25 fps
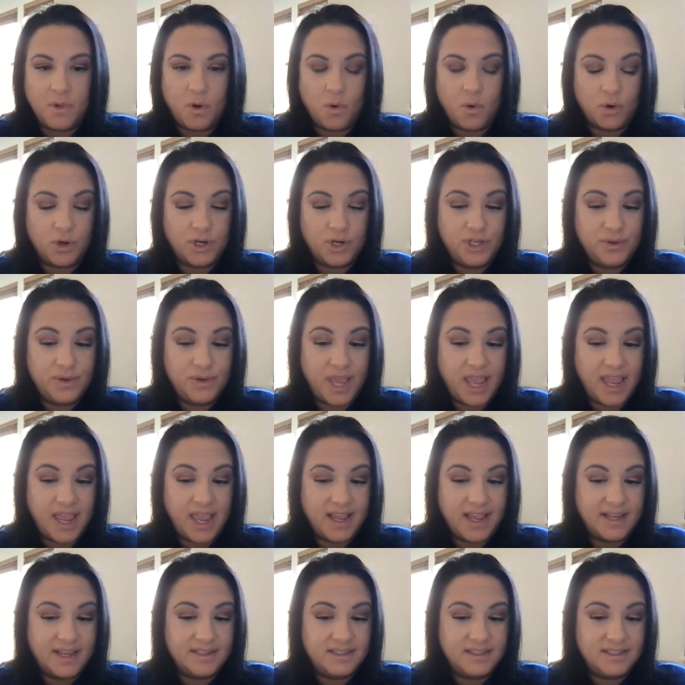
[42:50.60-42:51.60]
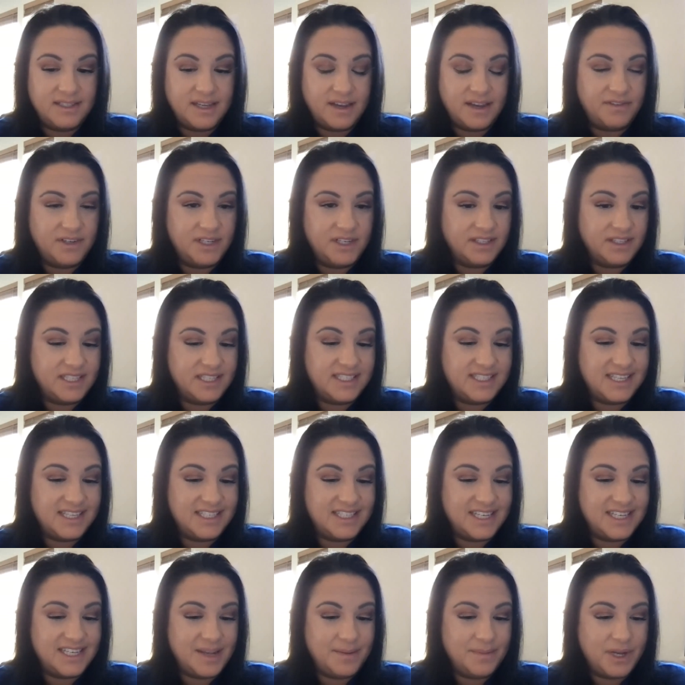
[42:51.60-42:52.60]
Or you can definitely
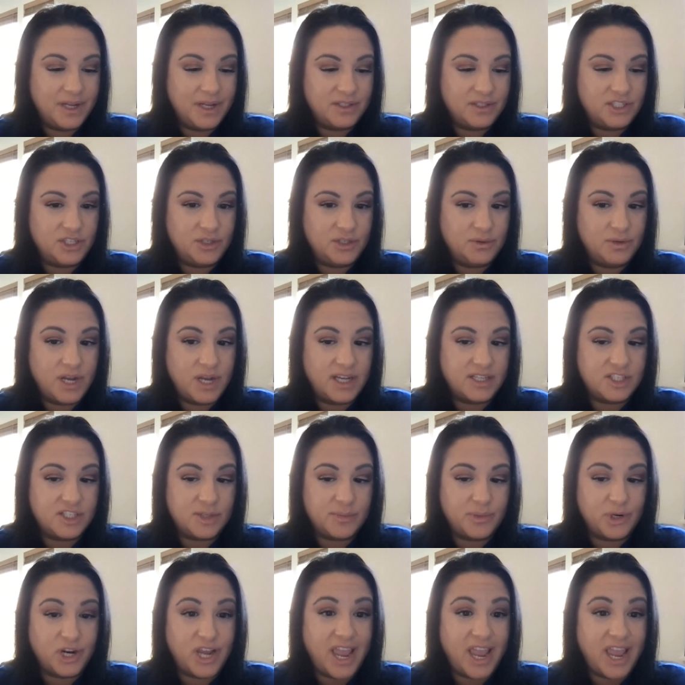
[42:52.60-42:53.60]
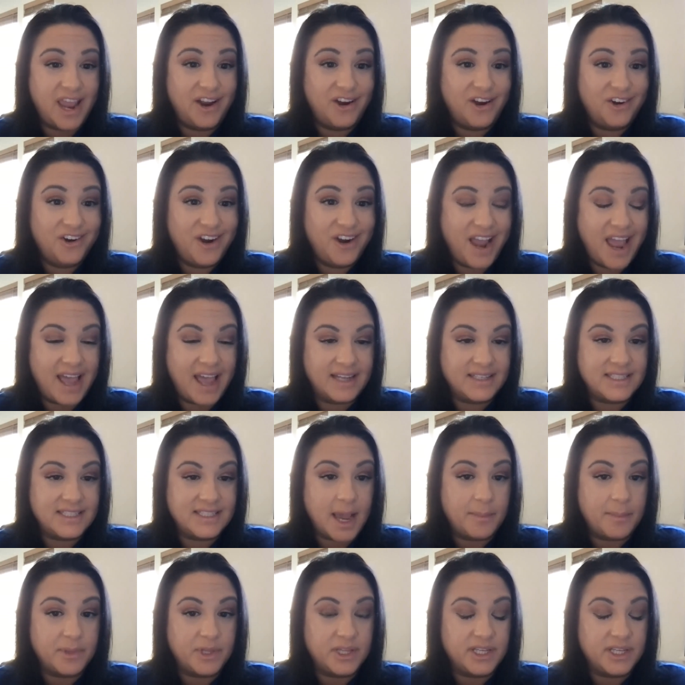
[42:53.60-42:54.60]
send an email to
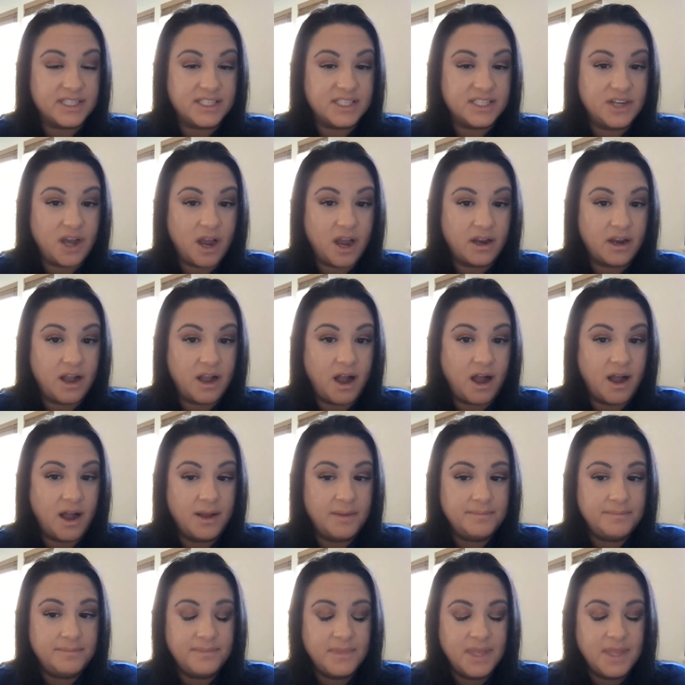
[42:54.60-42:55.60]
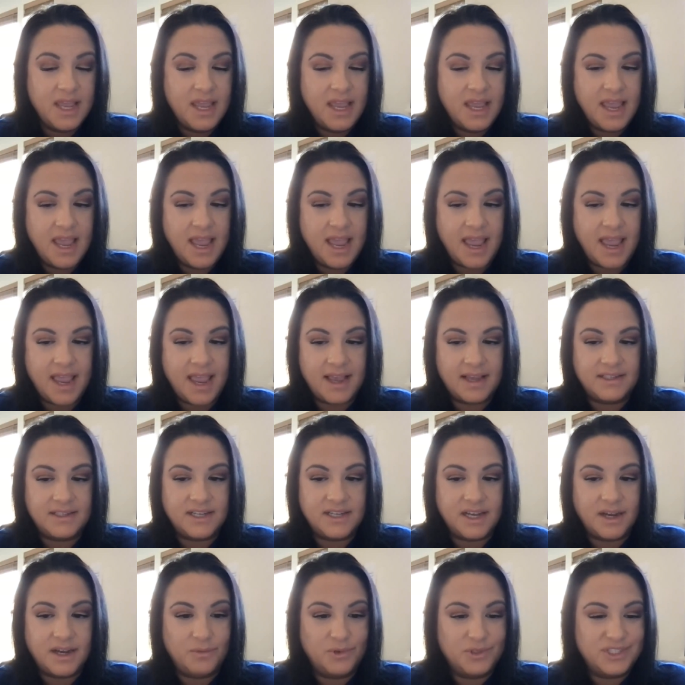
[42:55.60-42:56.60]
customercare@tapclicks.com,
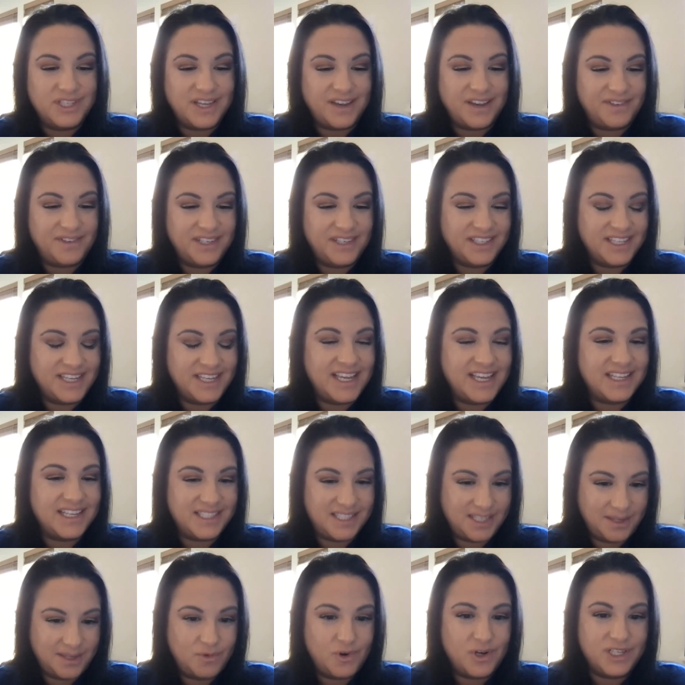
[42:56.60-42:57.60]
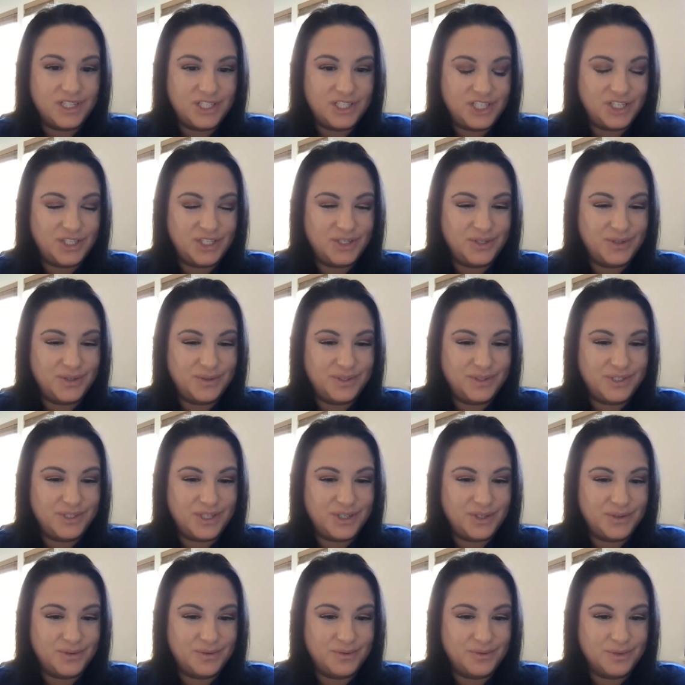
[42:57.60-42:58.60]
and we'll definitely get someone to
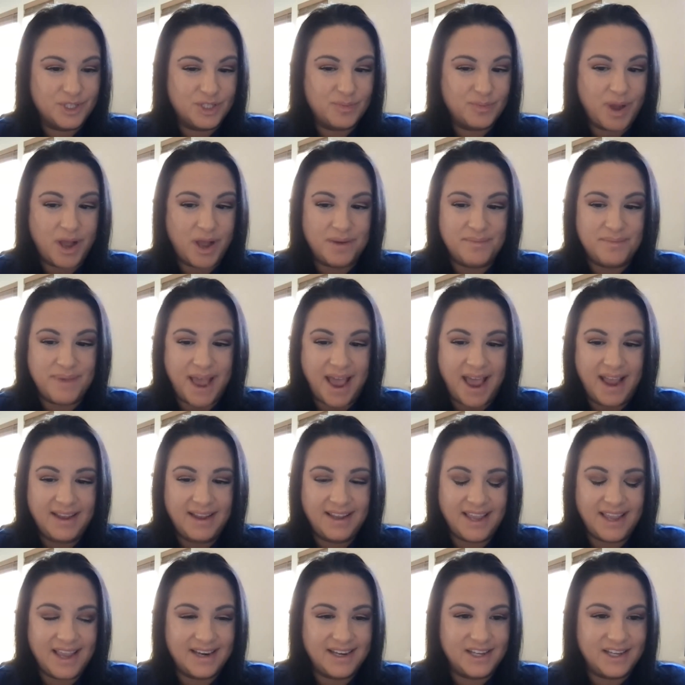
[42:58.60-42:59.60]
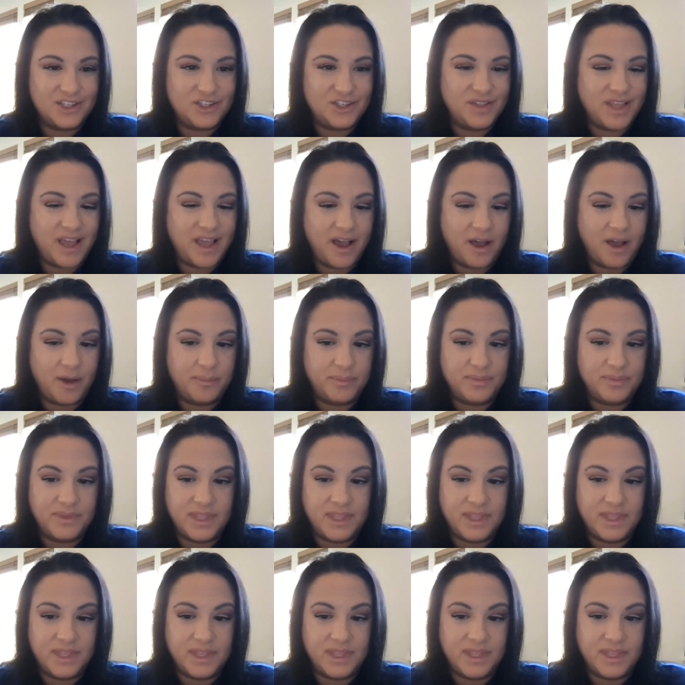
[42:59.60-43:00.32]
respond back and get you the help